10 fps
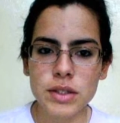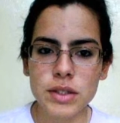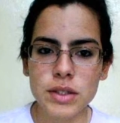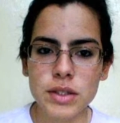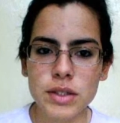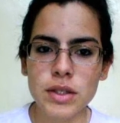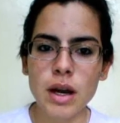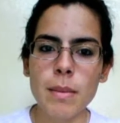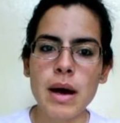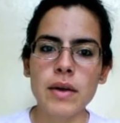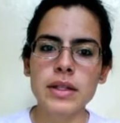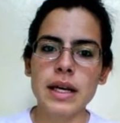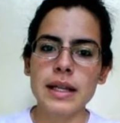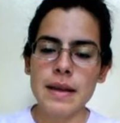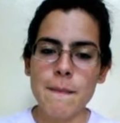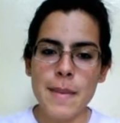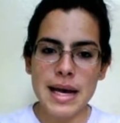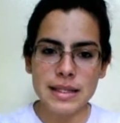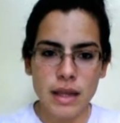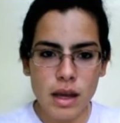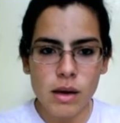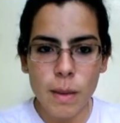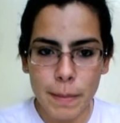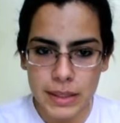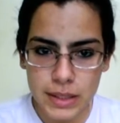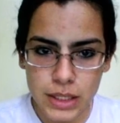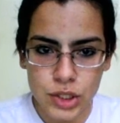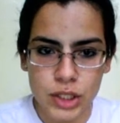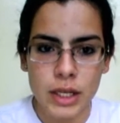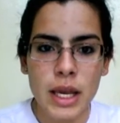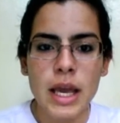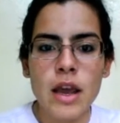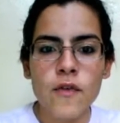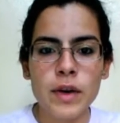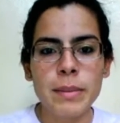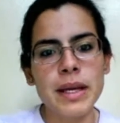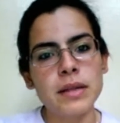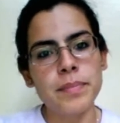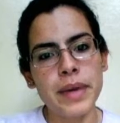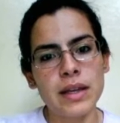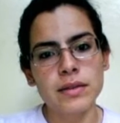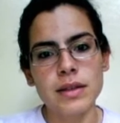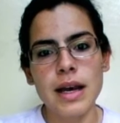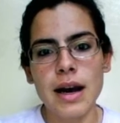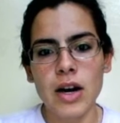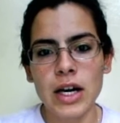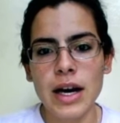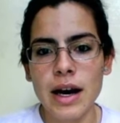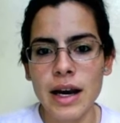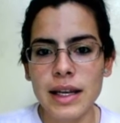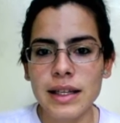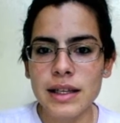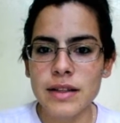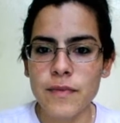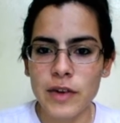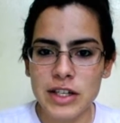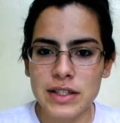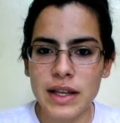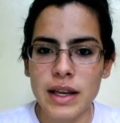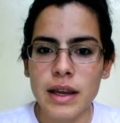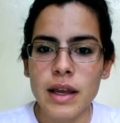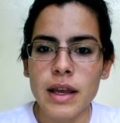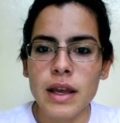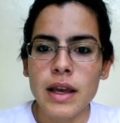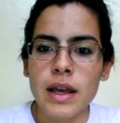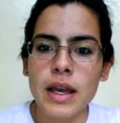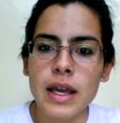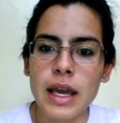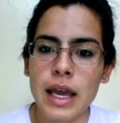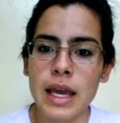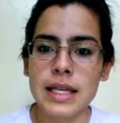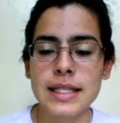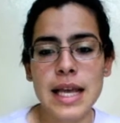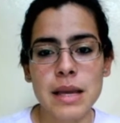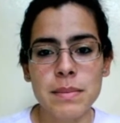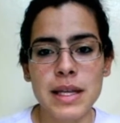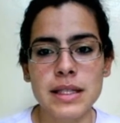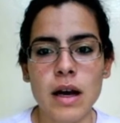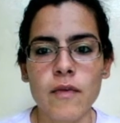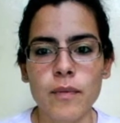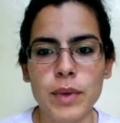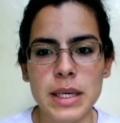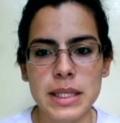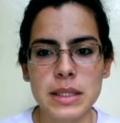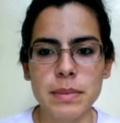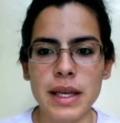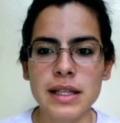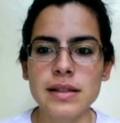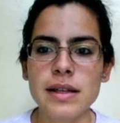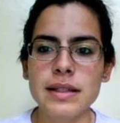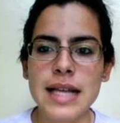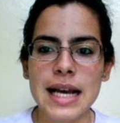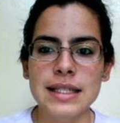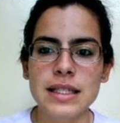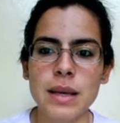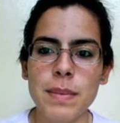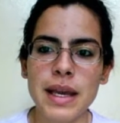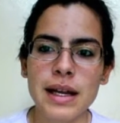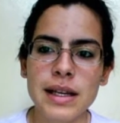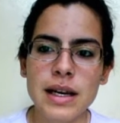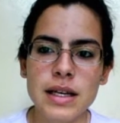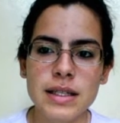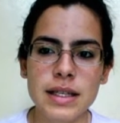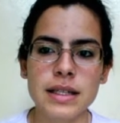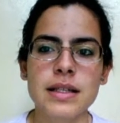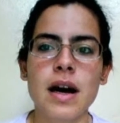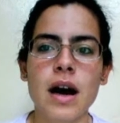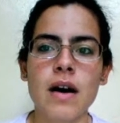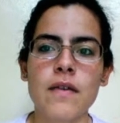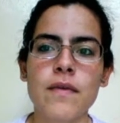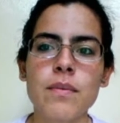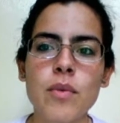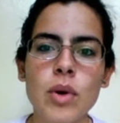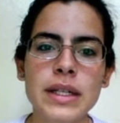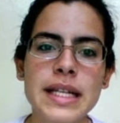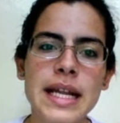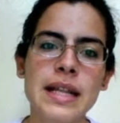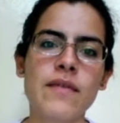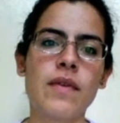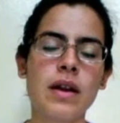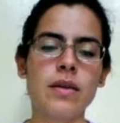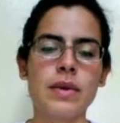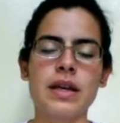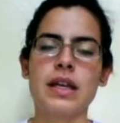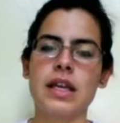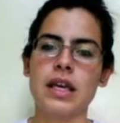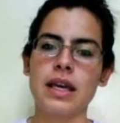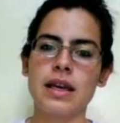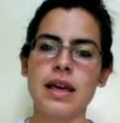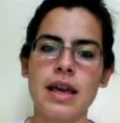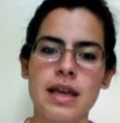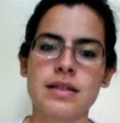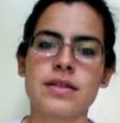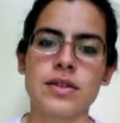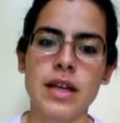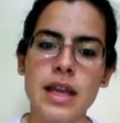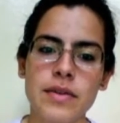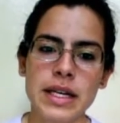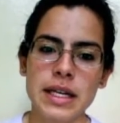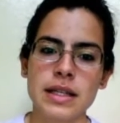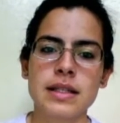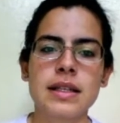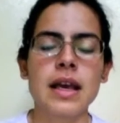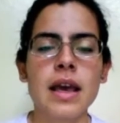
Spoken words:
I'm going to talk about the basic composition. Fermented meat are highly diversity segments of processed meat that typically consist of more than the following key ingredients.